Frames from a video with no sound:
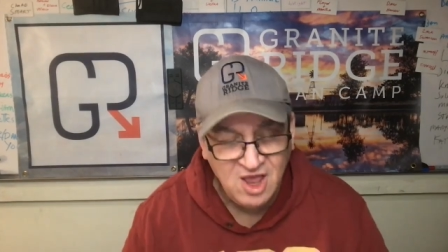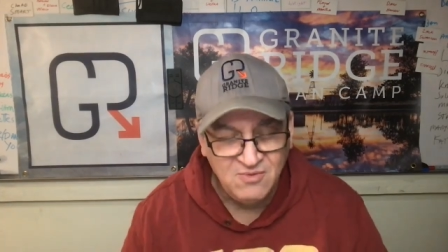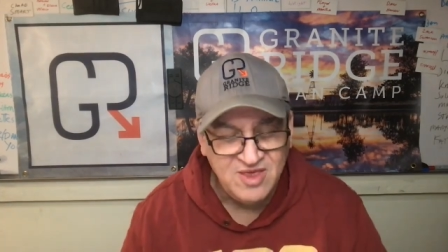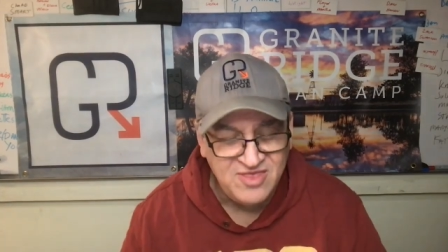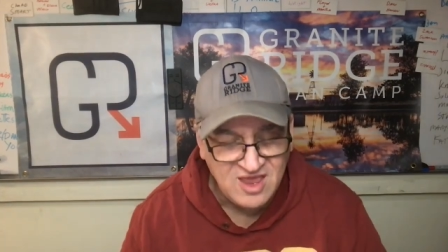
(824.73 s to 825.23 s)

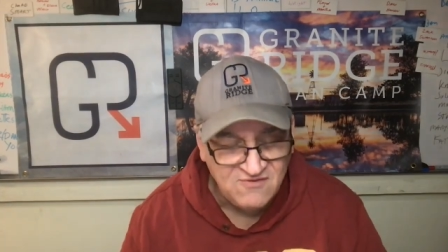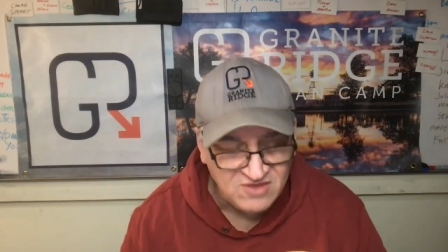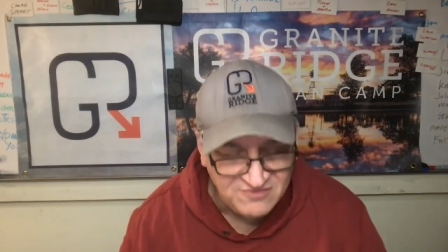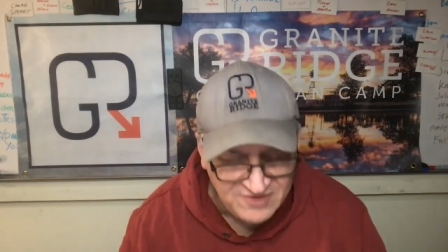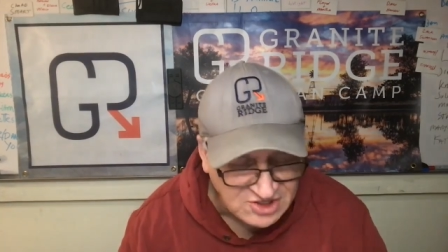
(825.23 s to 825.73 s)
We thank you
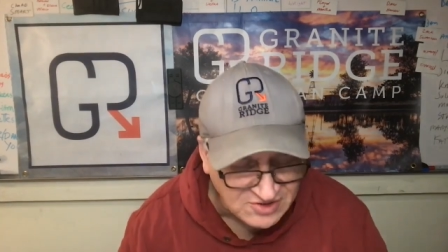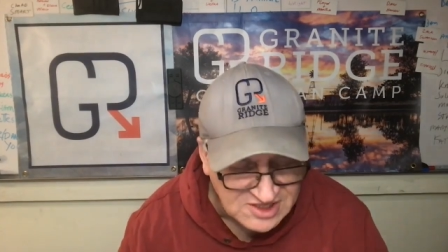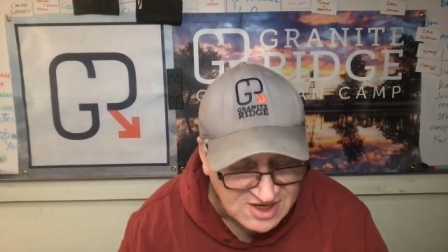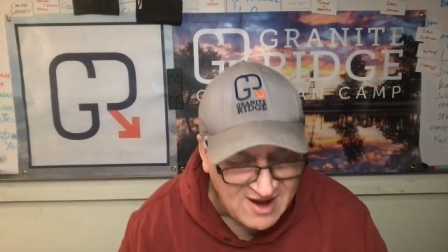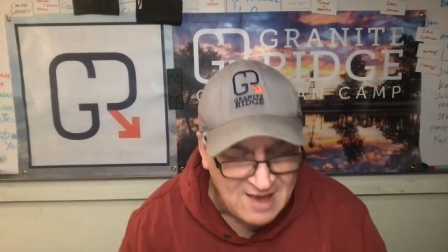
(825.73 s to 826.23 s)
for the
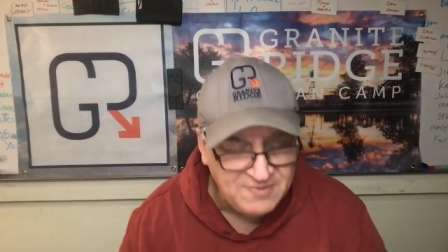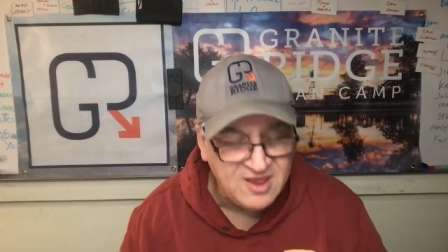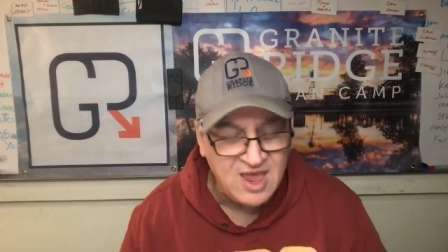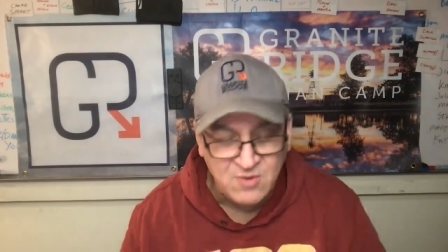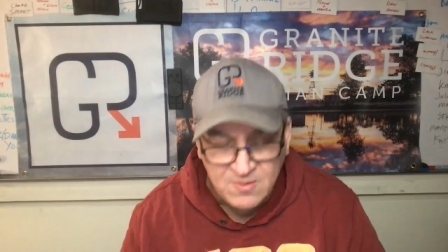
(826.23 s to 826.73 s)
victories that are
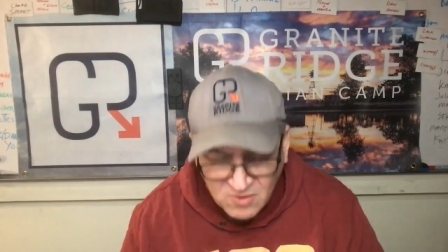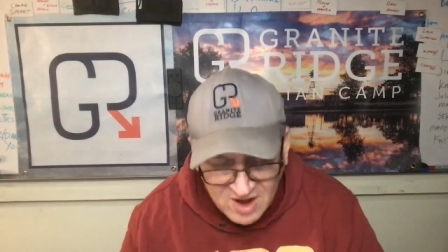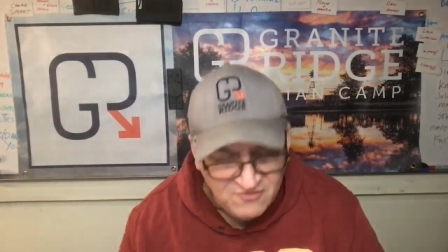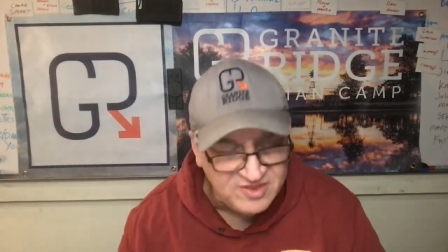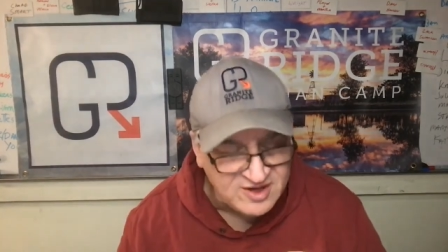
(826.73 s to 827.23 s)
happening, and we
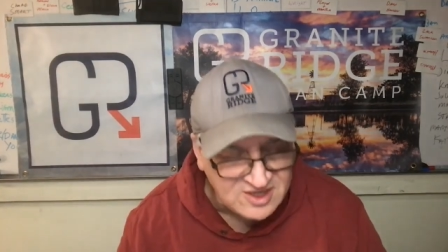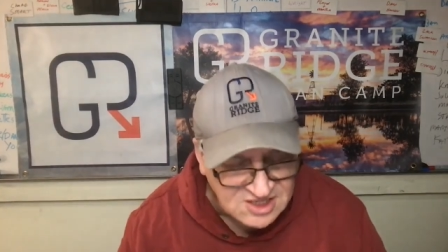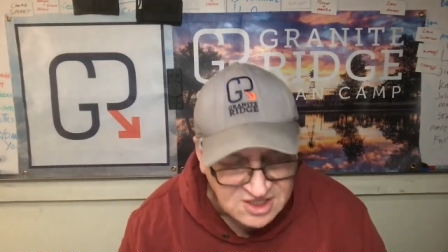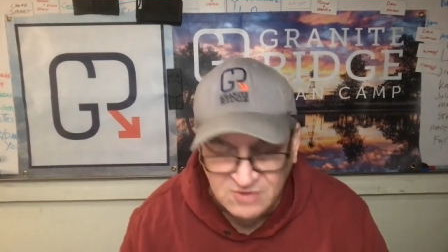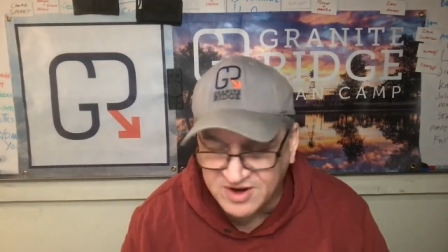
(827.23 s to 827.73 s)
pray for the
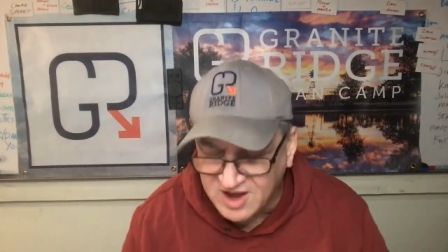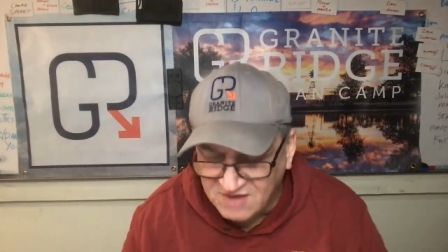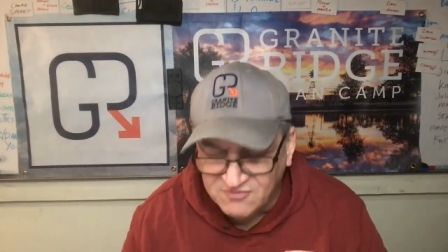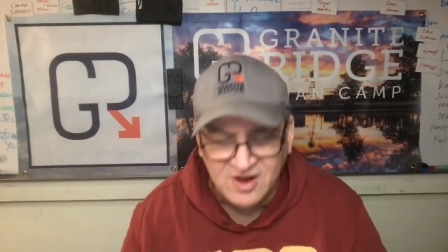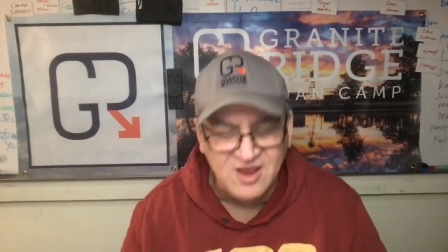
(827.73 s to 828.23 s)
continued
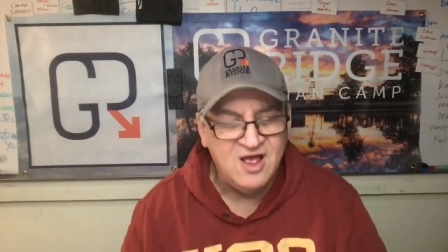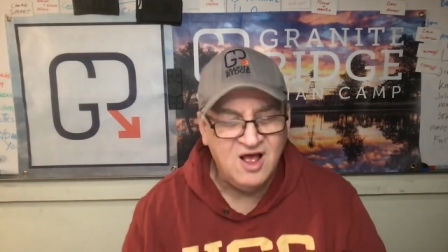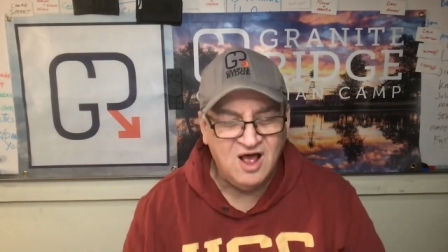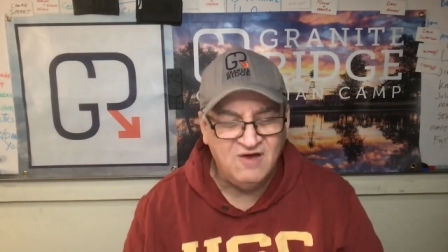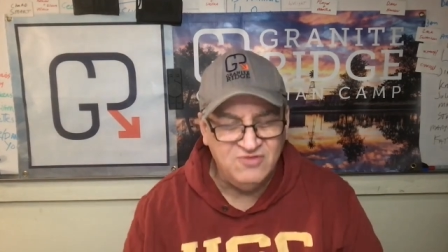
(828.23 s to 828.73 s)
recovery
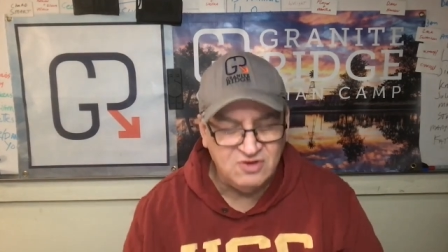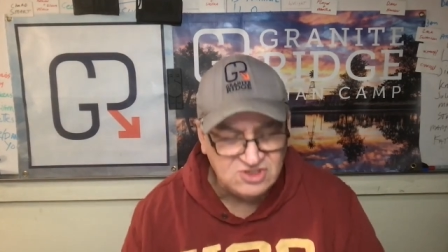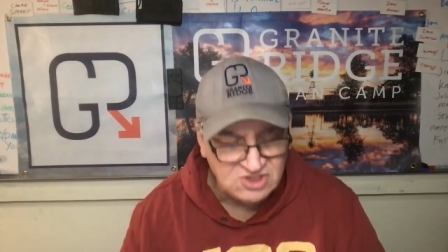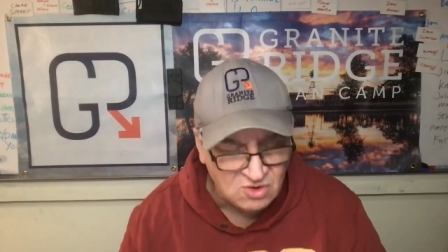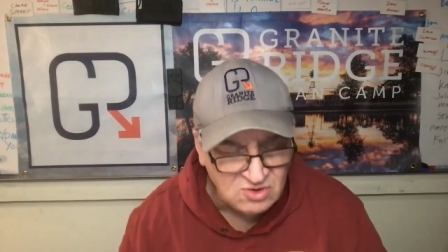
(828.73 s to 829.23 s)
of
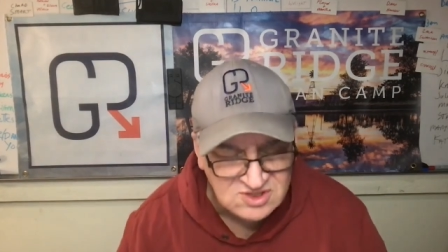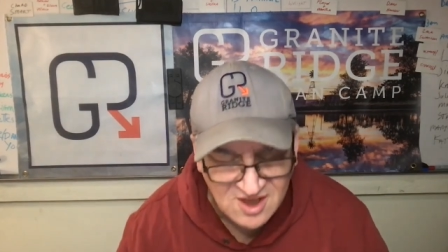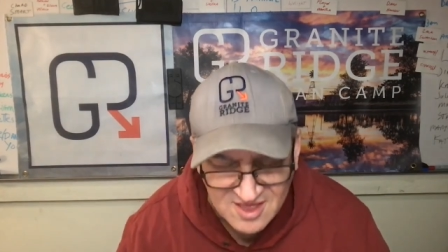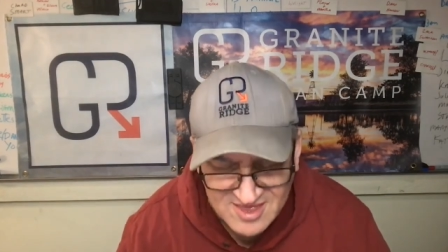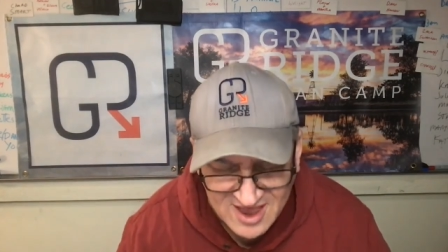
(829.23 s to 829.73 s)
those souls
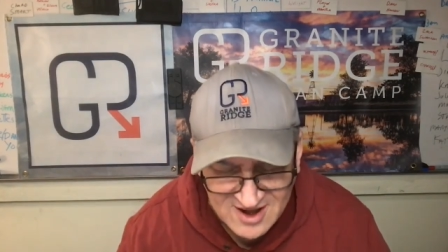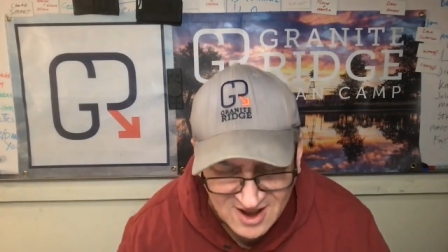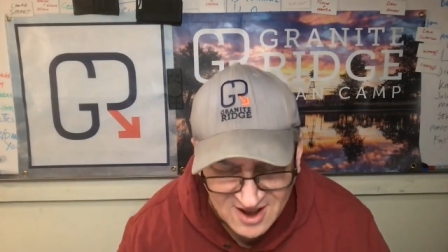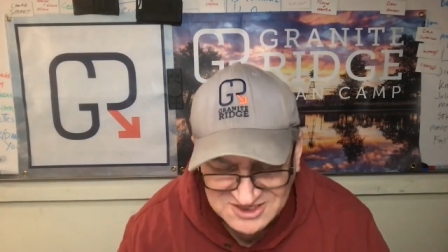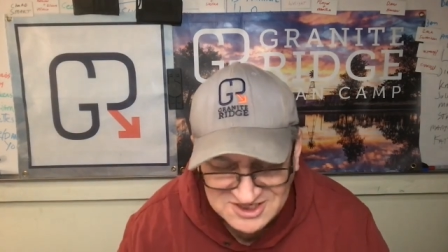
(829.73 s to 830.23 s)
that
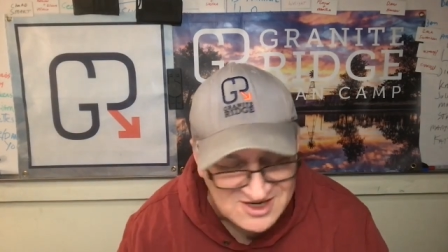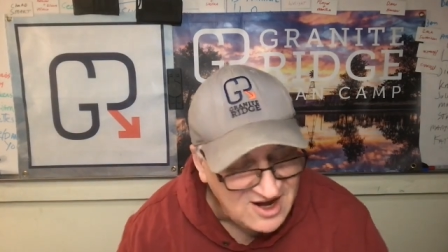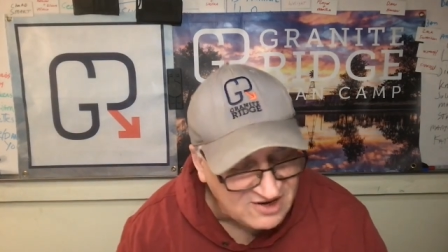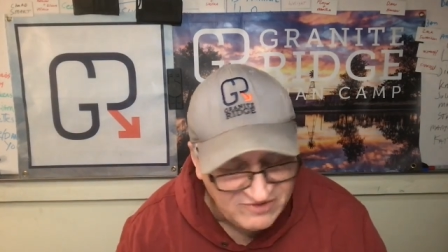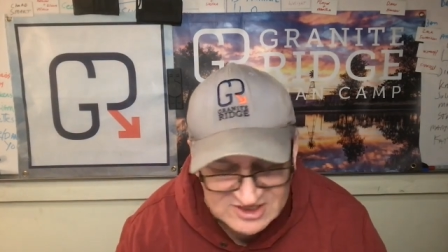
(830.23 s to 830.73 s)
uh, just
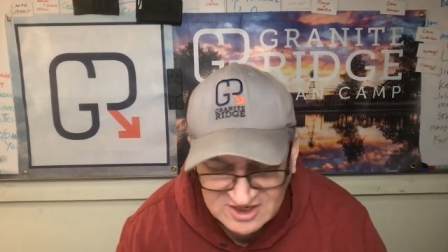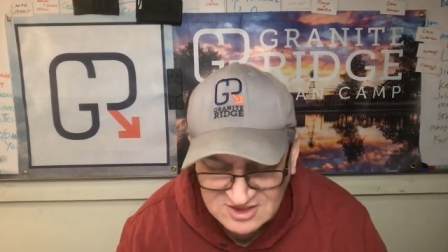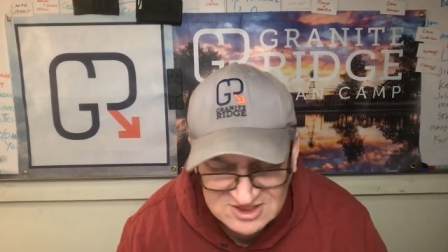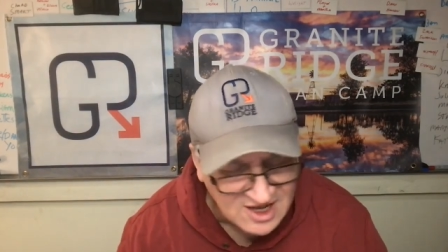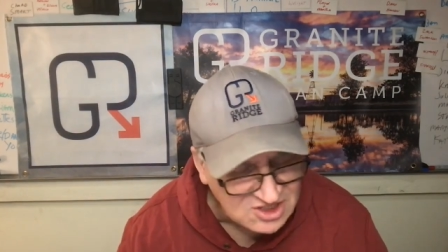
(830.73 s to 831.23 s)
need a
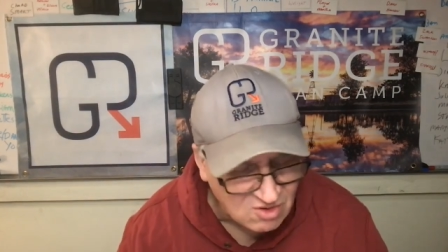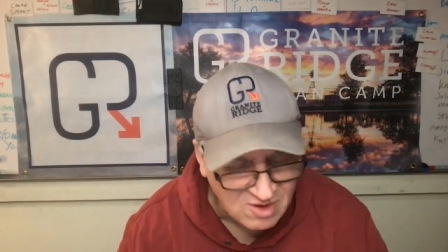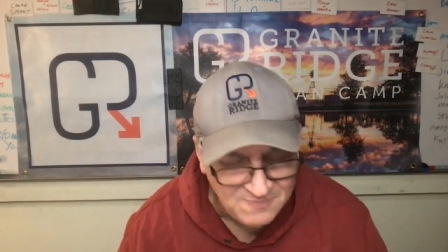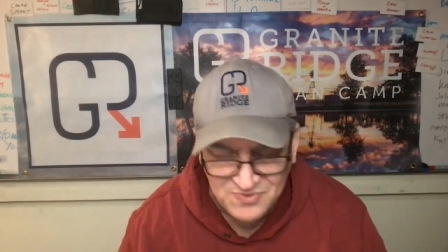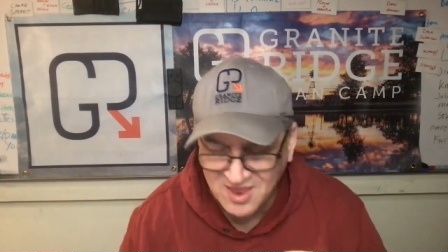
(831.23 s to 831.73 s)
physical touch,
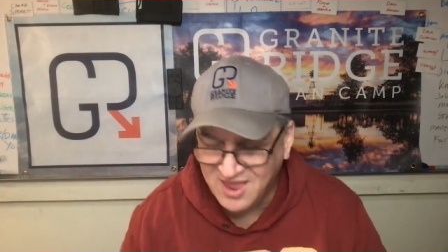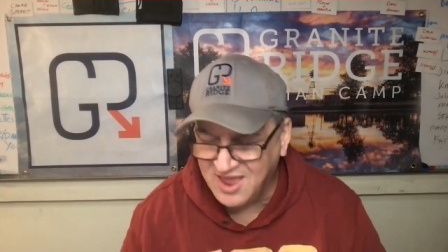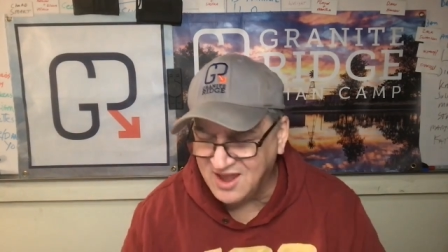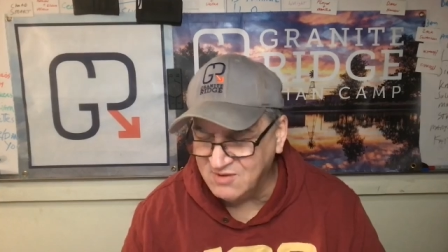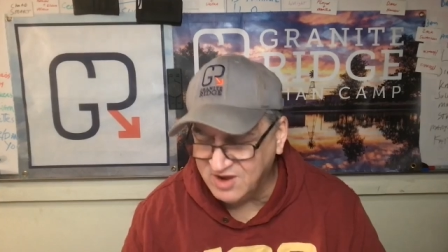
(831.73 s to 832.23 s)
Lord.
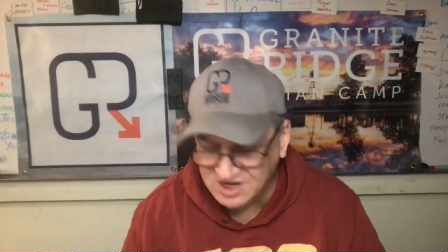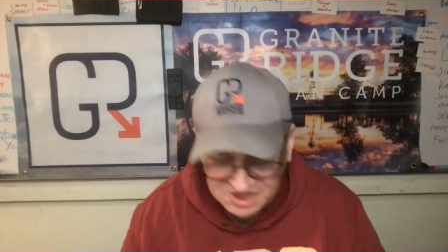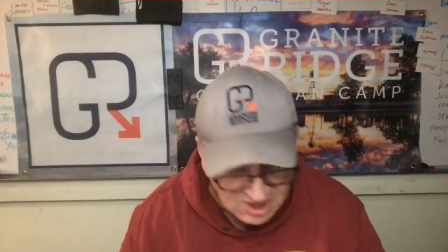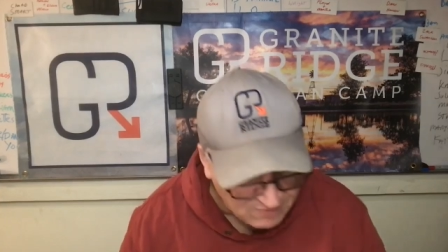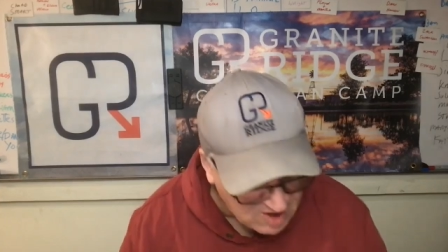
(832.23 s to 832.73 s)
And we continue to